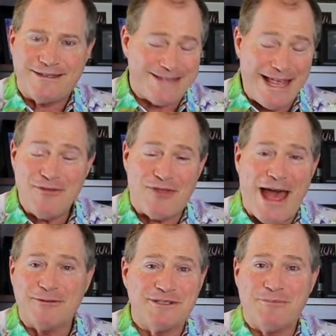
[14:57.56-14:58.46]

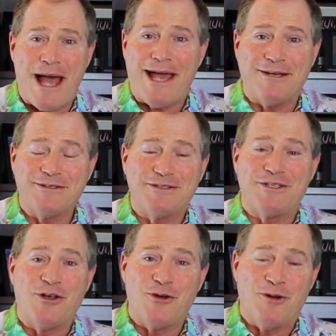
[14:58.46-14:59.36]
10,000 miles
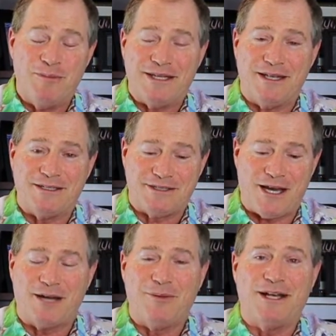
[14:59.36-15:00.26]
to go to a
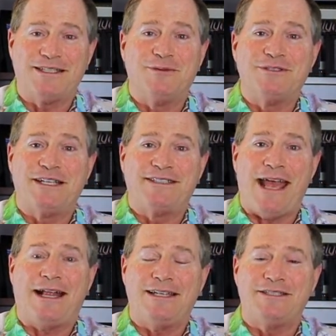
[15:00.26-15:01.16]
Starbucks, and it was
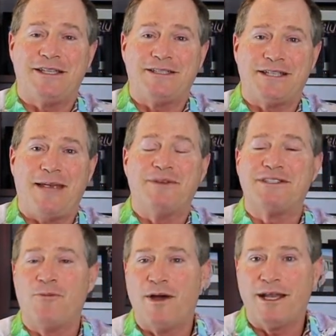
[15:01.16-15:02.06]
exactly the same as
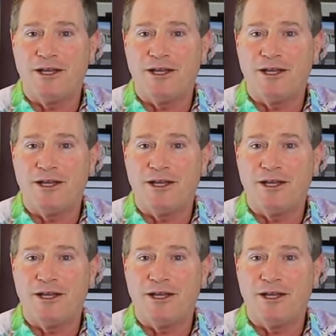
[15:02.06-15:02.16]
the one on